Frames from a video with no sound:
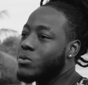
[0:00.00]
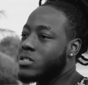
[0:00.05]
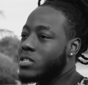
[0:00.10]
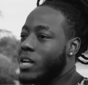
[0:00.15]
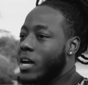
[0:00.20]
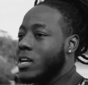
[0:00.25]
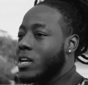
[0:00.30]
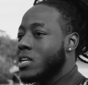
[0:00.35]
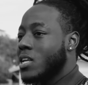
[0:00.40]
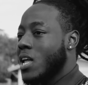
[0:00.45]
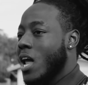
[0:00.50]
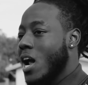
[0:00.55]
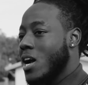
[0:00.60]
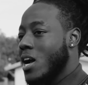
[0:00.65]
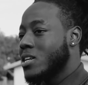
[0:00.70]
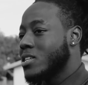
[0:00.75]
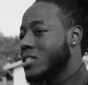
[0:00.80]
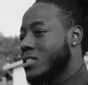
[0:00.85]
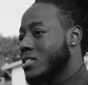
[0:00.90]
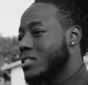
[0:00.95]
was like
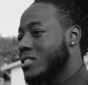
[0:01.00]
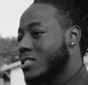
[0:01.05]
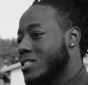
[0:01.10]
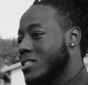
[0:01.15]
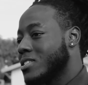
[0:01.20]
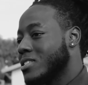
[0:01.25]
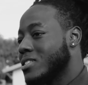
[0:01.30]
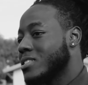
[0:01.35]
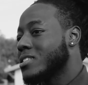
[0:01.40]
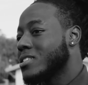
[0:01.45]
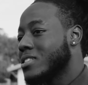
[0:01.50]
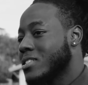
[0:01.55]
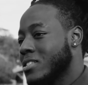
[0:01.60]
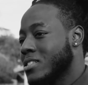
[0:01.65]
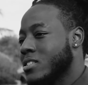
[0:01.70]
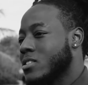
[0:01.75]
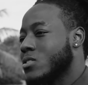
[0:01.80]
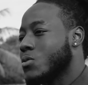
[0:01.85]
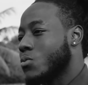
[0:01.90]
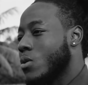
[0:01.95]

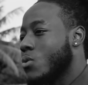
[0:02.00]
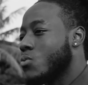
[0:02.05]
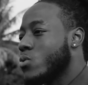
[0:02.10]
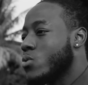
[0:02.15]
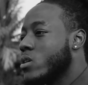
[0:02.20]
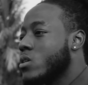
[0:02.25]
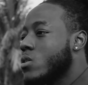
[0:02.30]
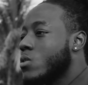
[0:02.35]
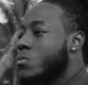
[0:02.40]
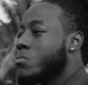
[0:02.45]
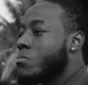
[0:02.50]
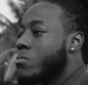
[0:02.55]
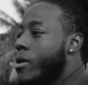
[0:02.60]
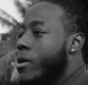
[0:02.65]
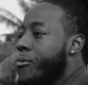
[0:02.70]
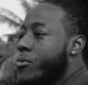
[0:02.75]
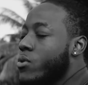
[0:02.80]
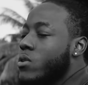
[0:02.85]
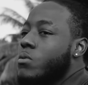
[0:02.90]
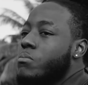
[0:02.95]
the, a, real,
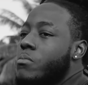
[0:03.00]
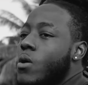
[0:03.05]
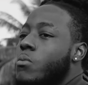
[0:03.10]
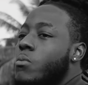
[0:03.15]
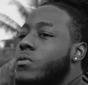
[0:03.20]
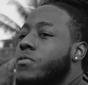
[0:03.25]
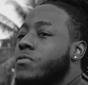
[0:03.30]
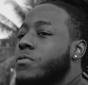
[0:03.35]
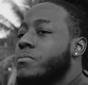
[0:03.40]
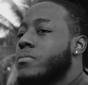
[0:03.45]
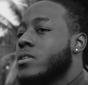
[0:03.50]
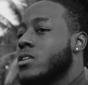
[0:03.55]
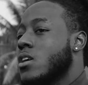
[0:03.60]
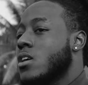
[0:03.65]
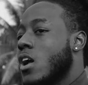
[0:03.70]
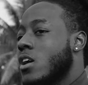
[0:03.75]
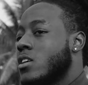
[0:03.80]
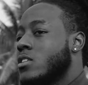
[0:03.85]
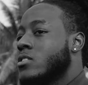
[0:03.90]
a real moment for me,